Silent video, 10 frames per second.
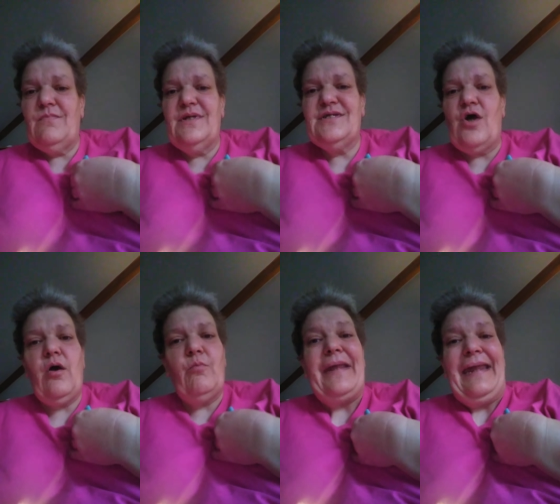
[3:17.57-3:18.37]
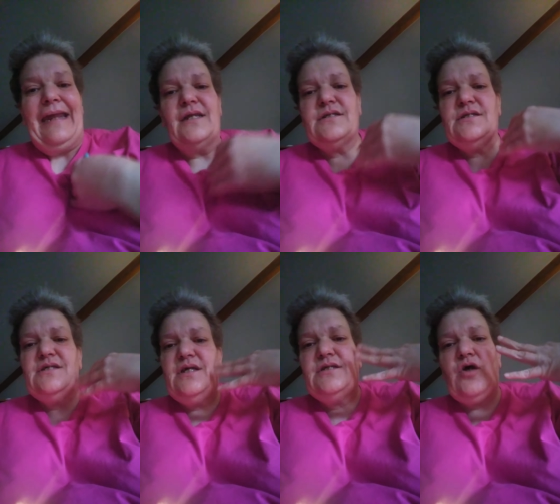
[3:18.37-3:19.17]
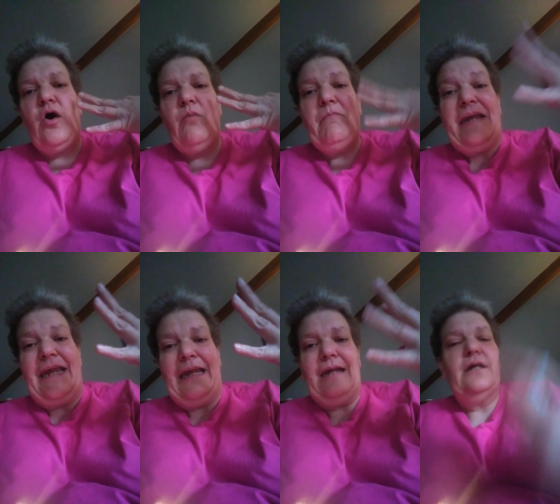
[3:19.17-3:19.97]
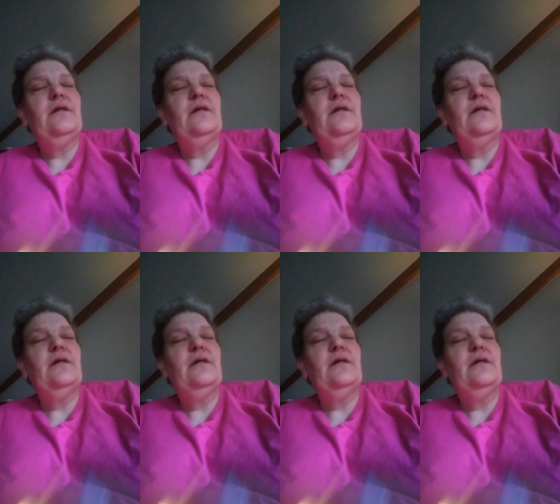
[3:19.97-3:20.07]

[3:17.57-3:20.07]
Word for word: It's all me. It's it's all me.